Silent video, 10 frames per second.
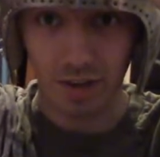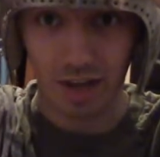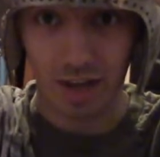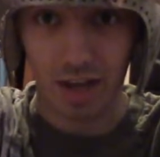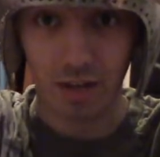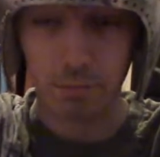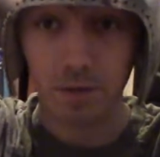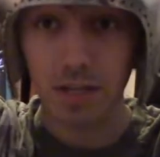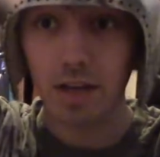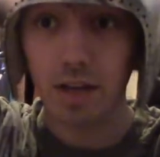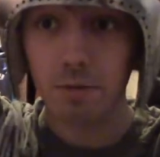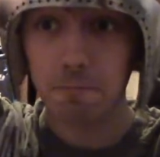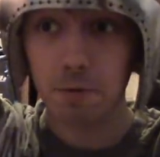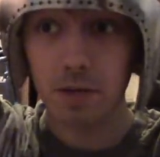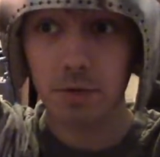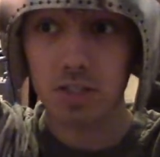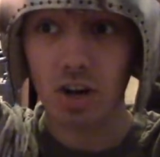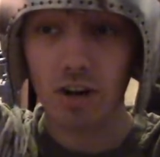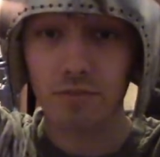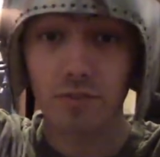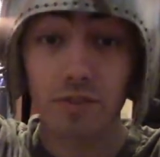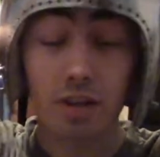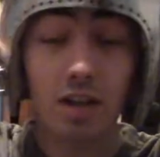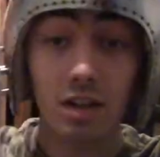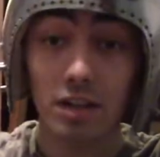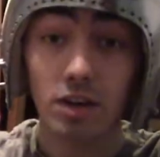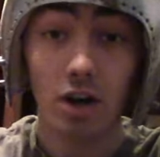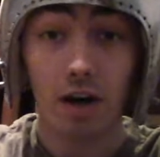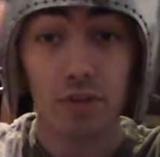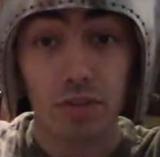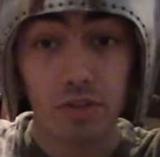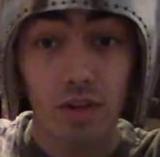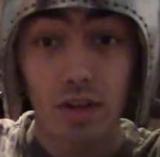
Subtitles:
but yeah, it's pretty much a little obvious.